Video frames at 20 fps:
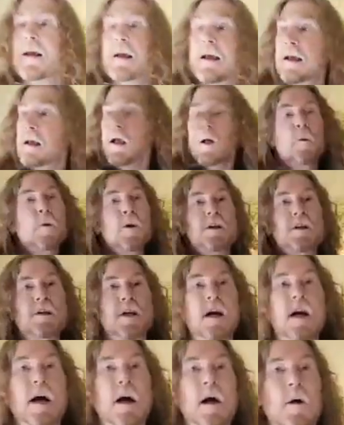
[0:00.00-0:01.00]
which
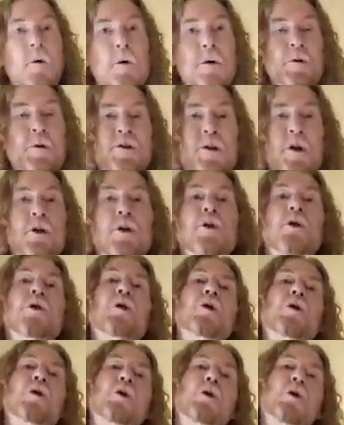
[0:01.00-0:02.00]
was a
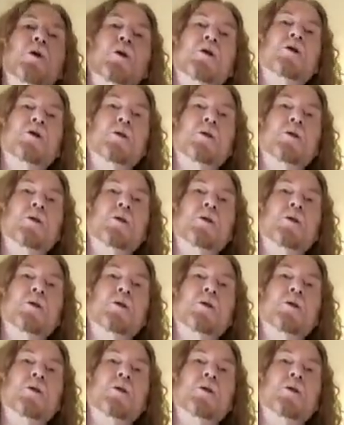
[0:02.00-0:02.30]
huge